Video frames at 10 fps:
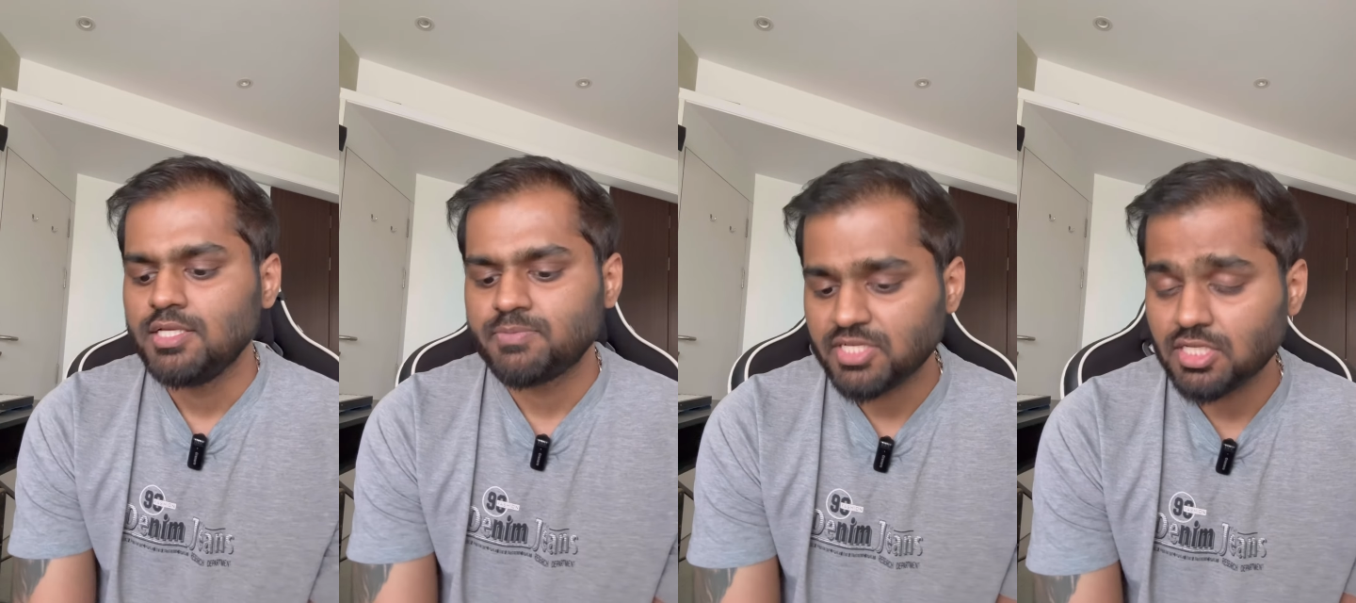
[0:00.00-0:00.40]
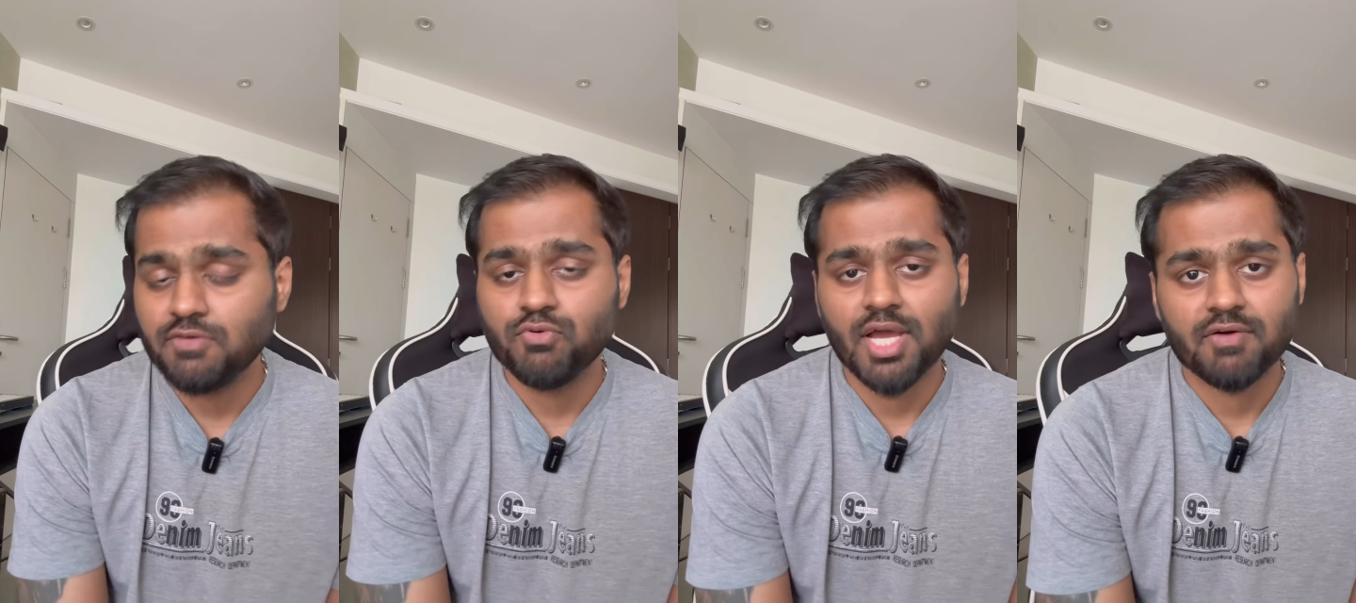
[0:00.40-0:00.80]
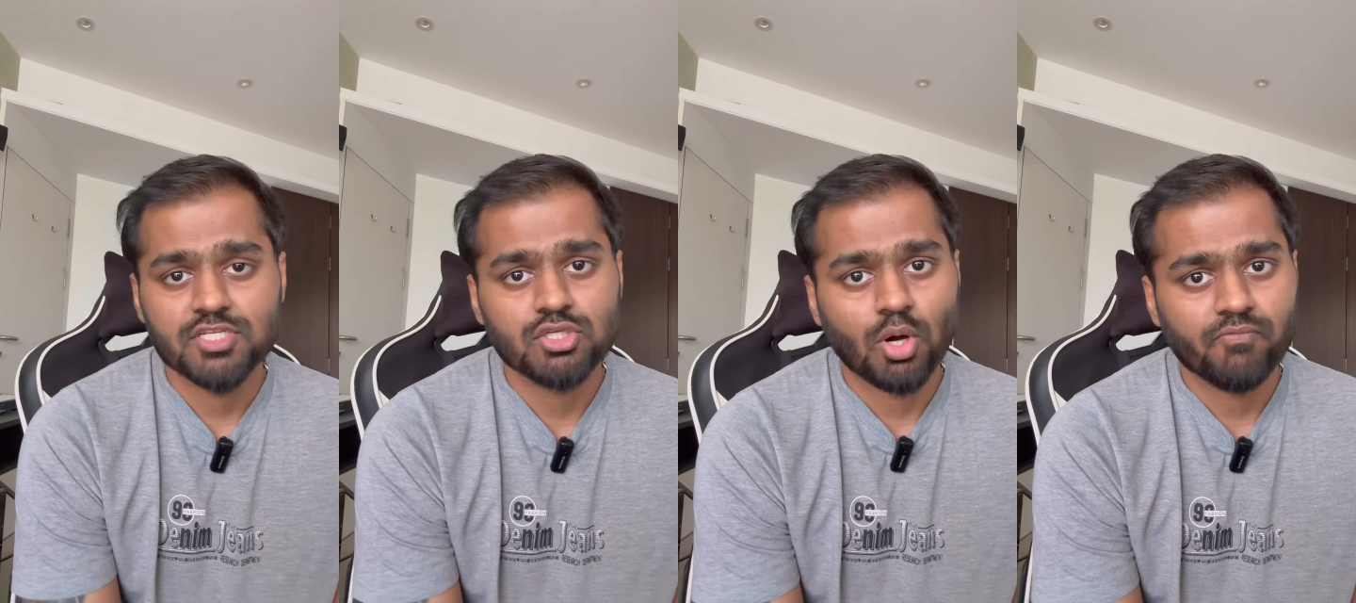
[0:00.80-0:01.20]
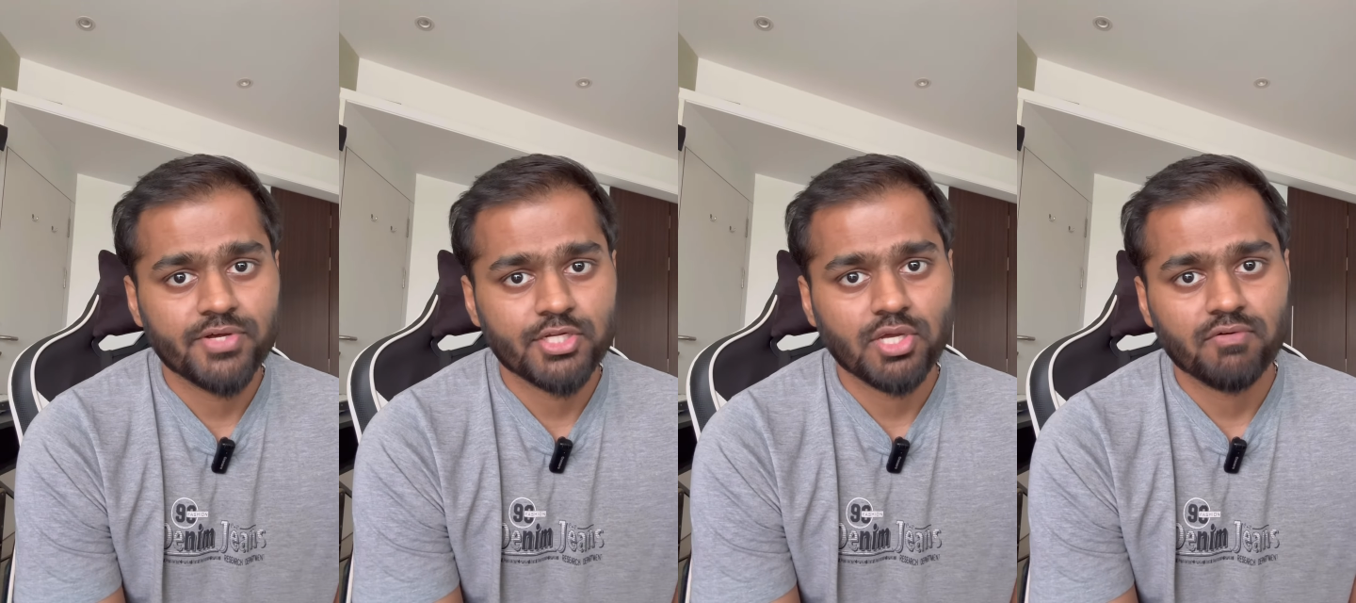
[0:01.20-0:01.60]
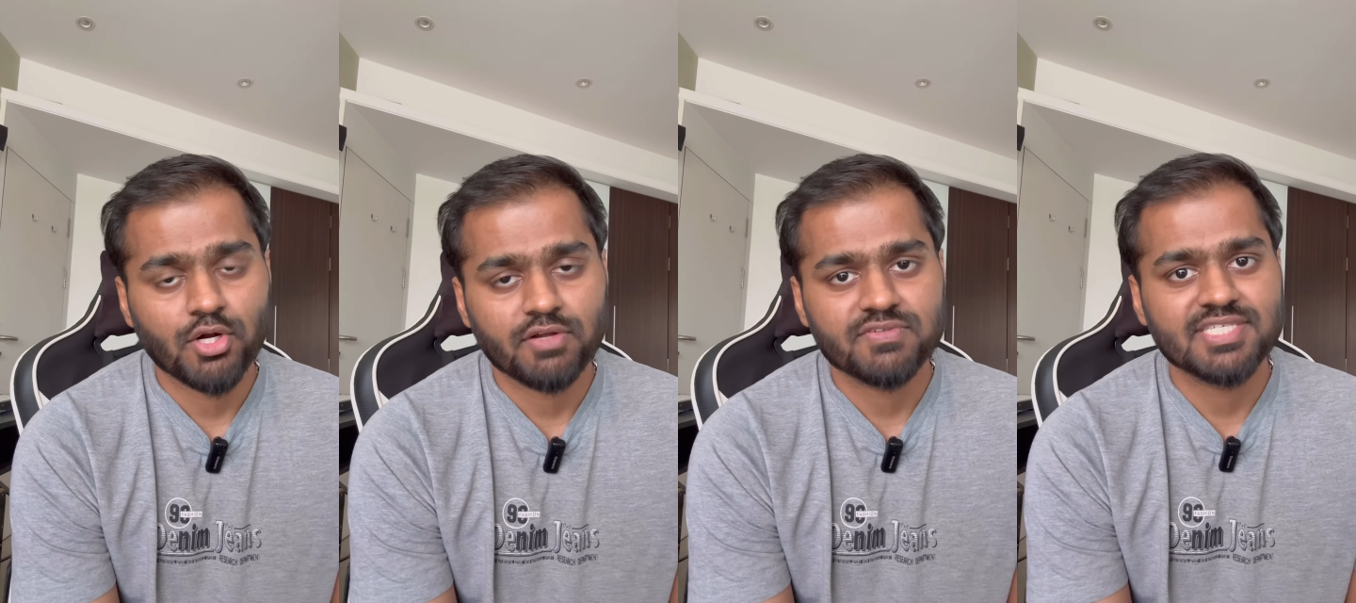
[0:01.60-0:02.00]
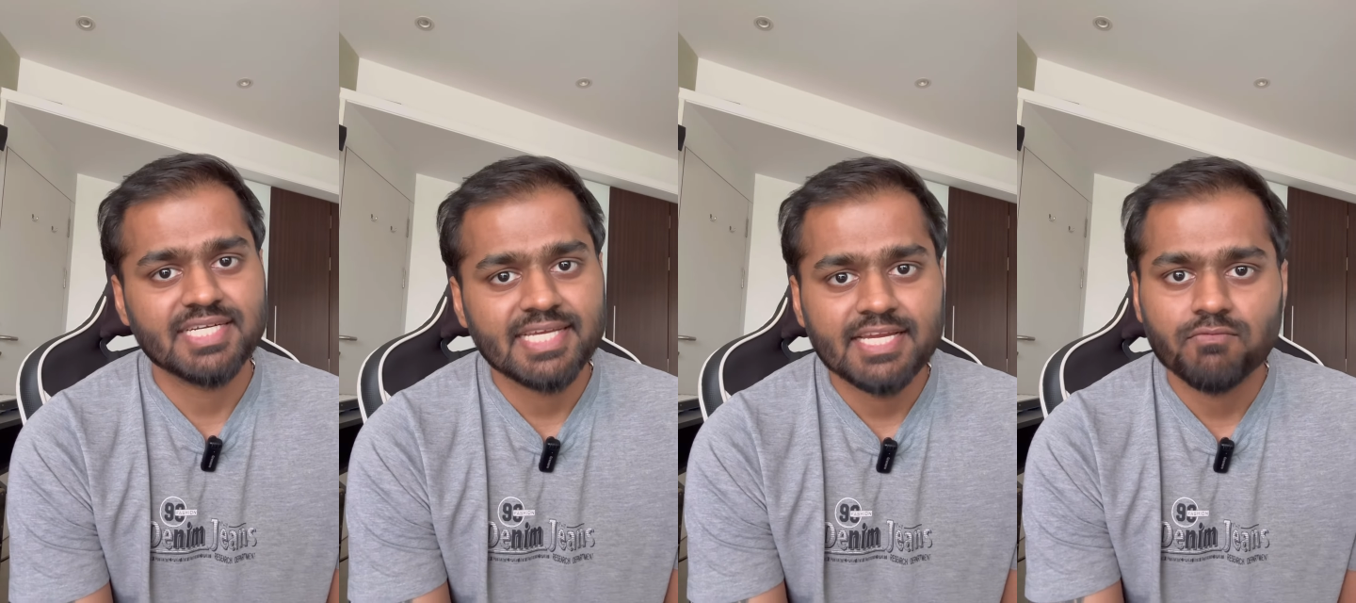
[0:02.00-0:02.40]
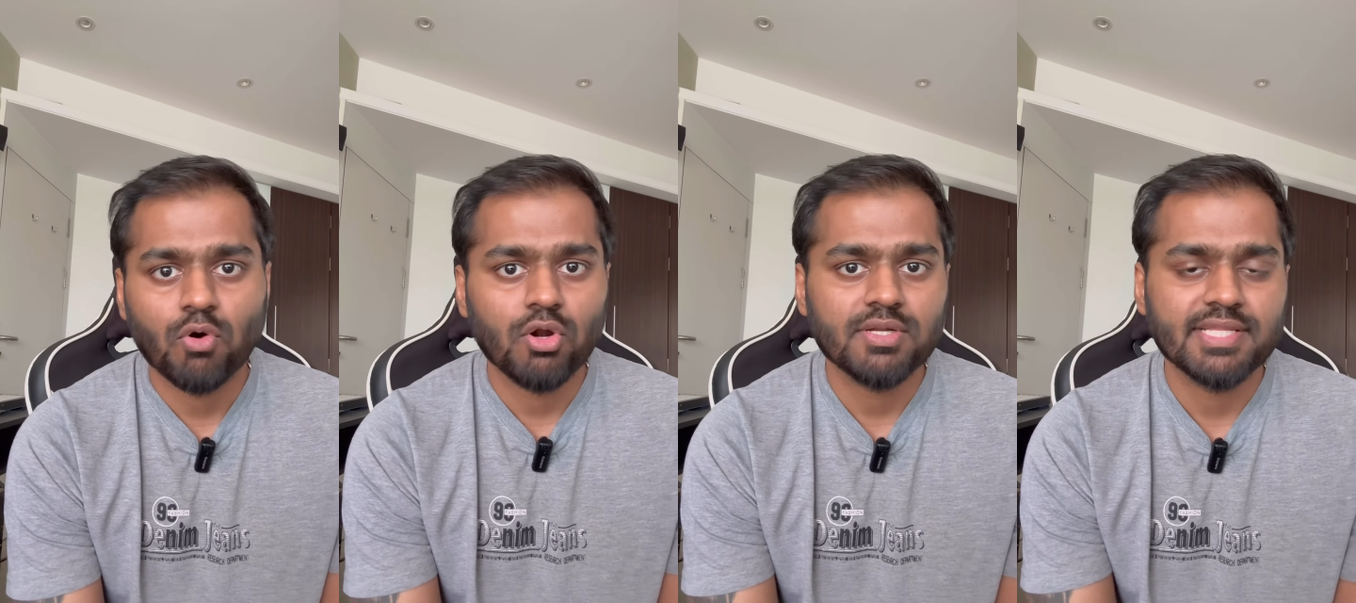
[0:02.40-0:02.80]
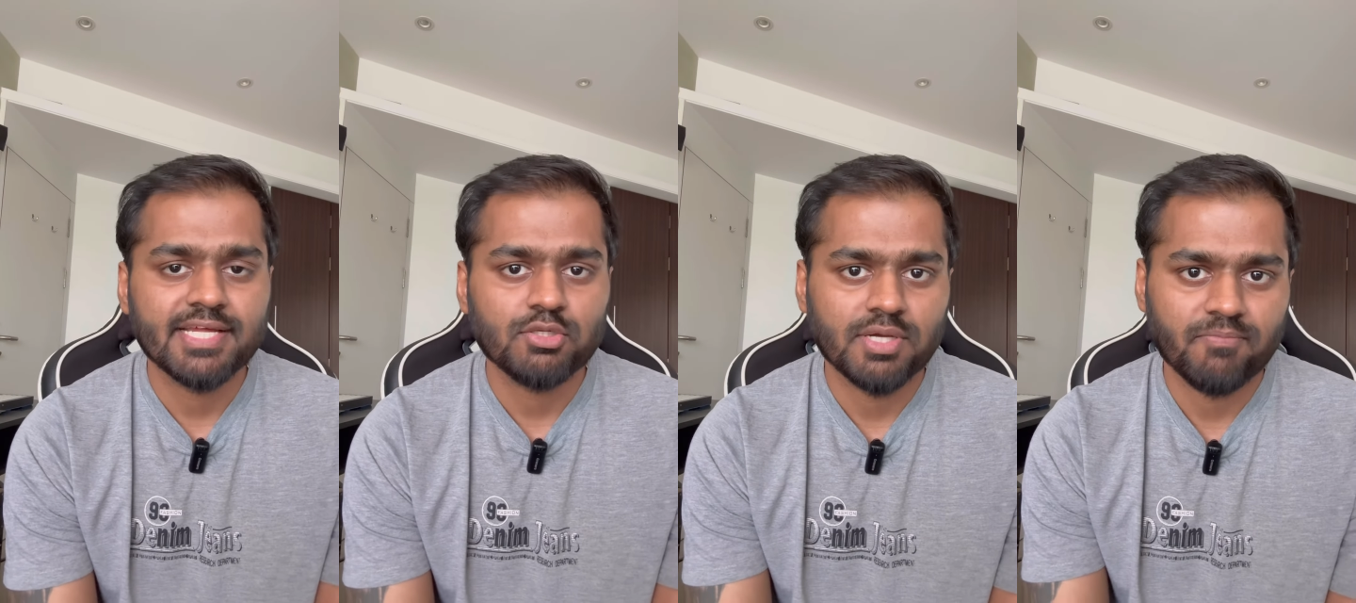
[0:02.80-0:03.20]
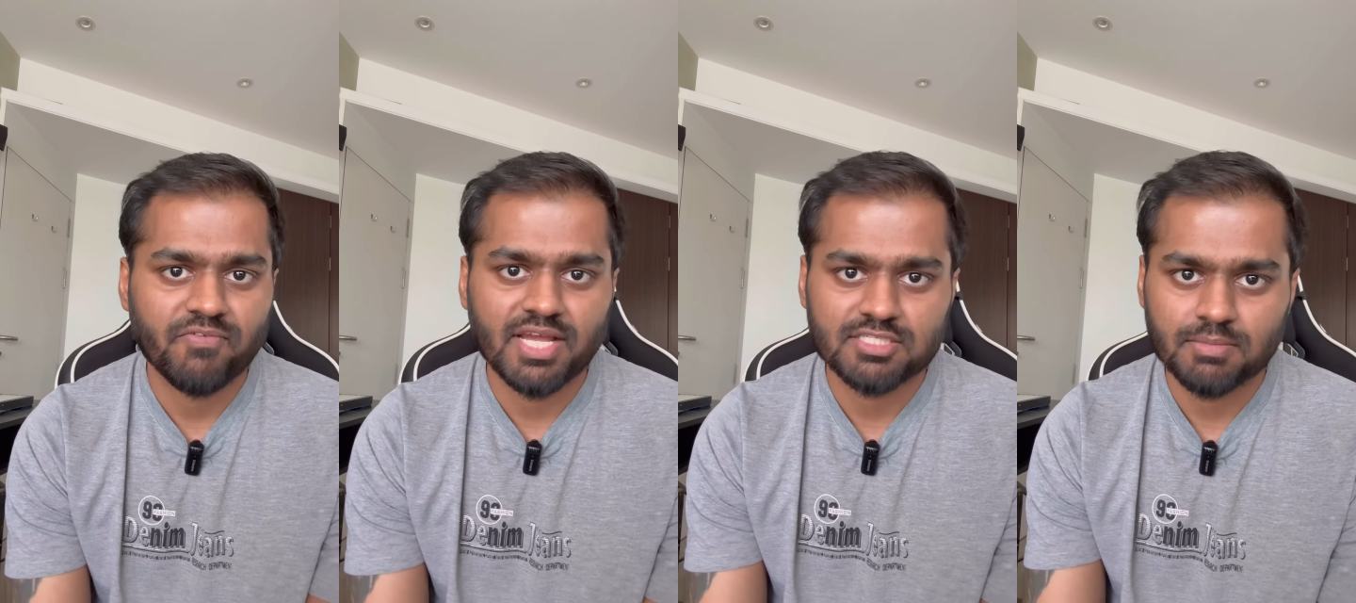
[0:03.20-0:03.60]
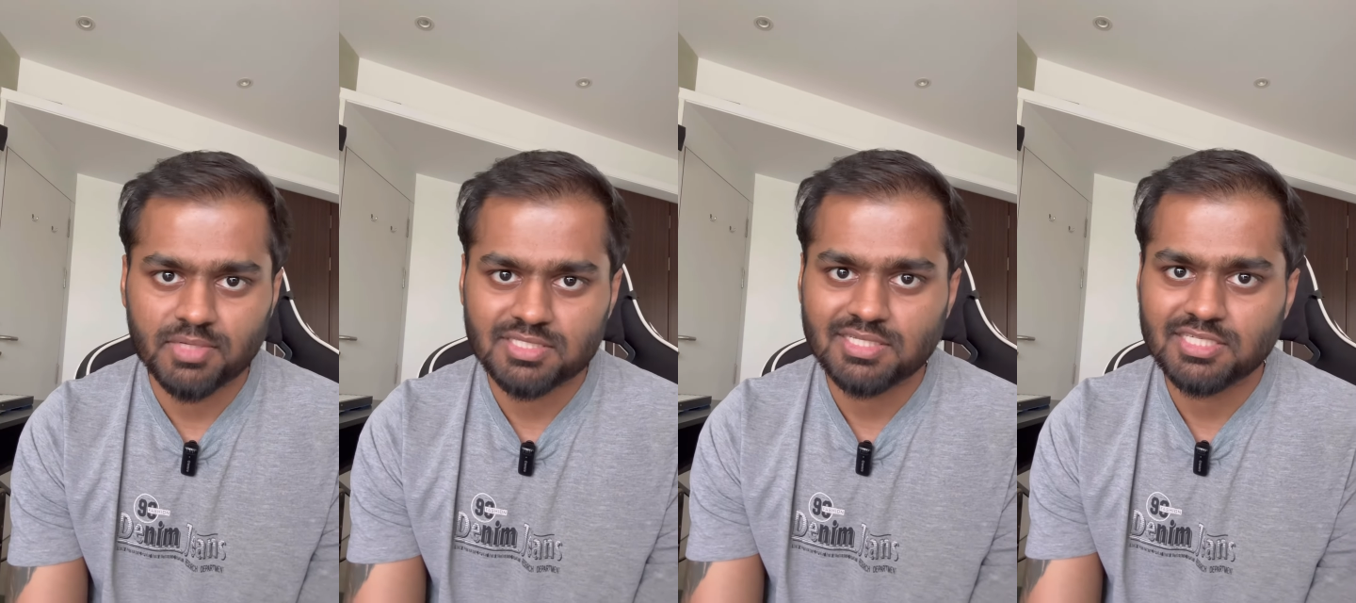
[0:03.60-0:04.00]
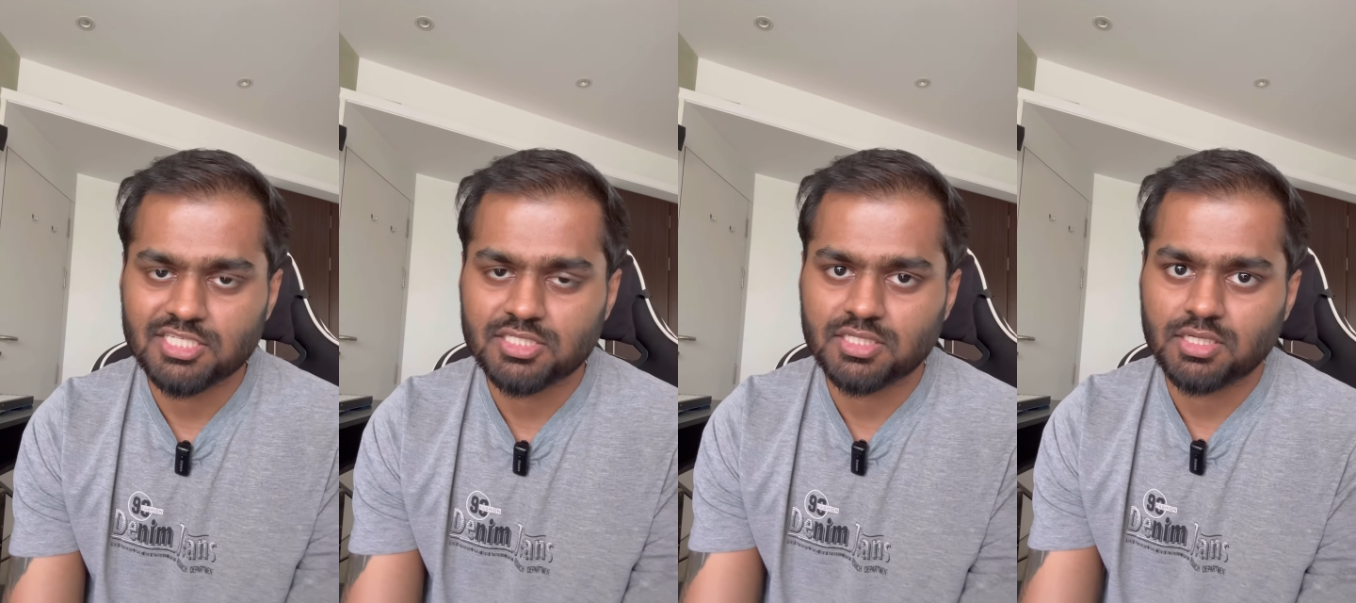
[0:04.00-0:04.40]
Especially if you have a job where you have a lot of sitting involved, then your hip flexor muscle is